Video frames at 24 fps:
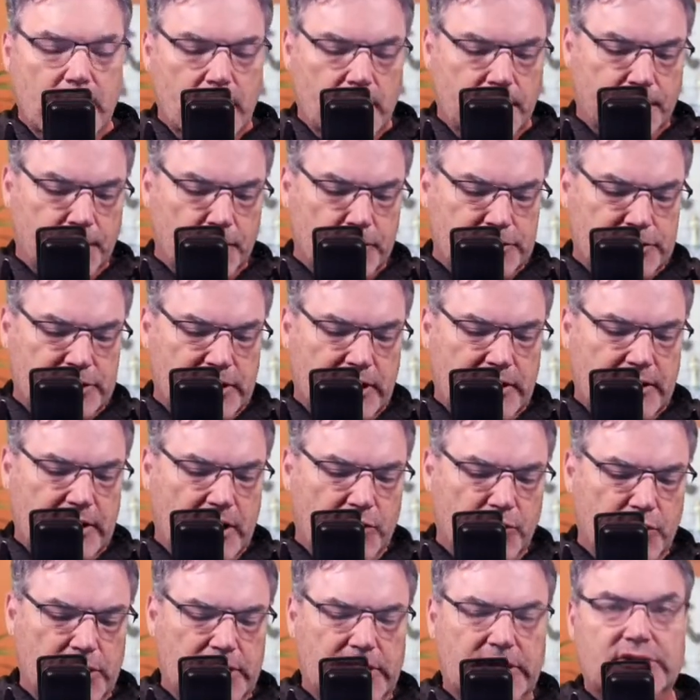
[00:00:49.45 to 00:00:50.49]
The first thing
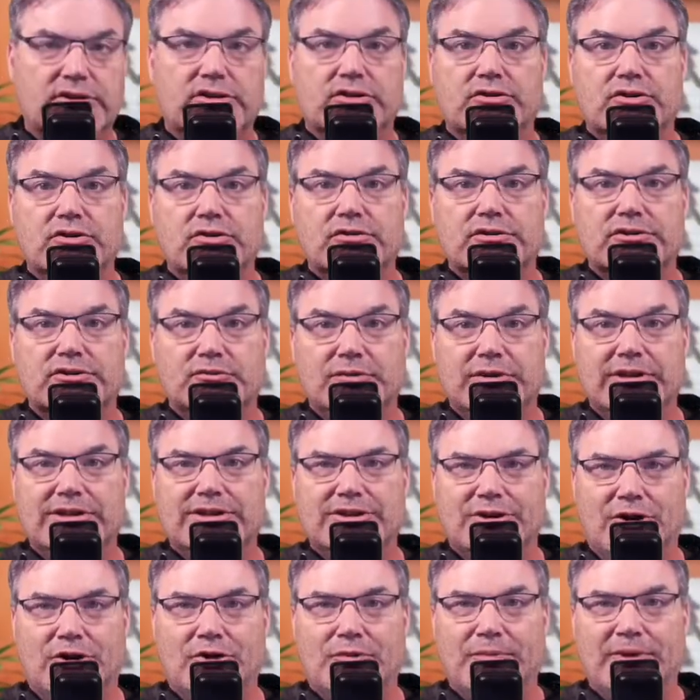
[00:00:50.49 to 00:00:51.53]
that we need to do is we need
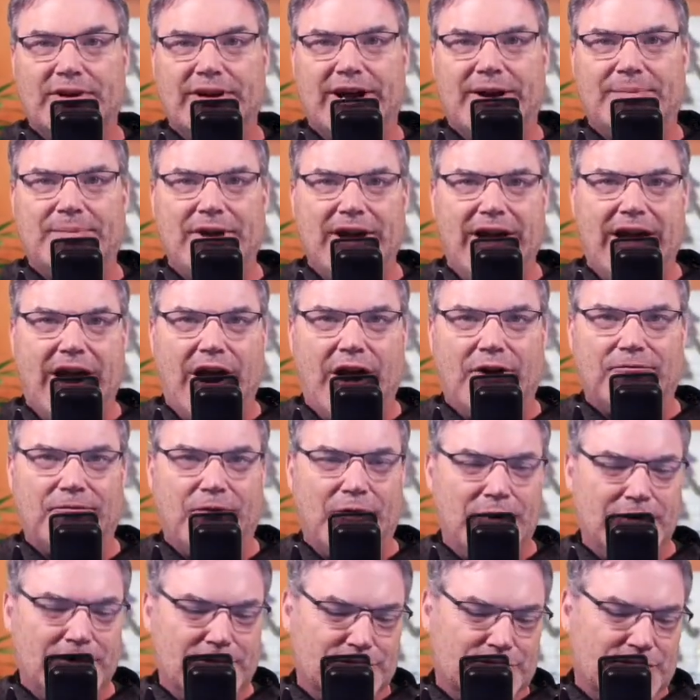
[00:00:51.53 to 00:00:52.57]
to open up our
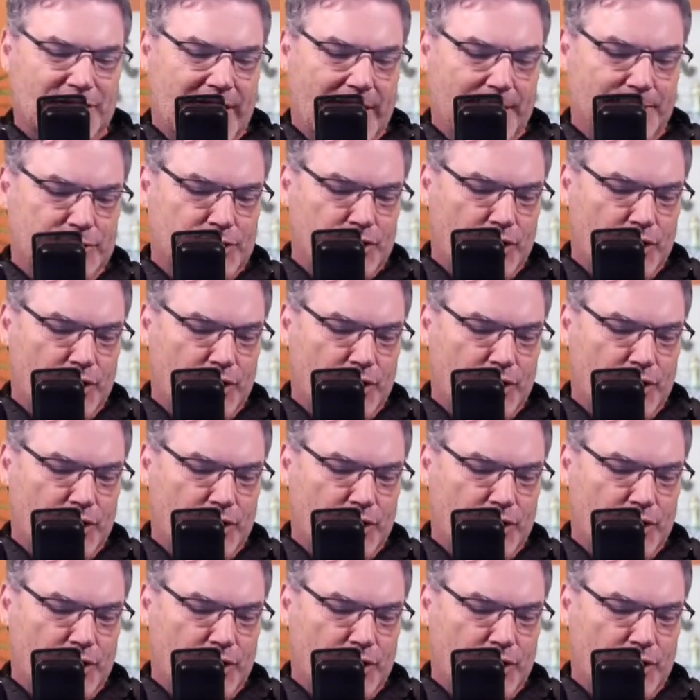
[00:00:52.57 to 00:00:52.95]
Photos app.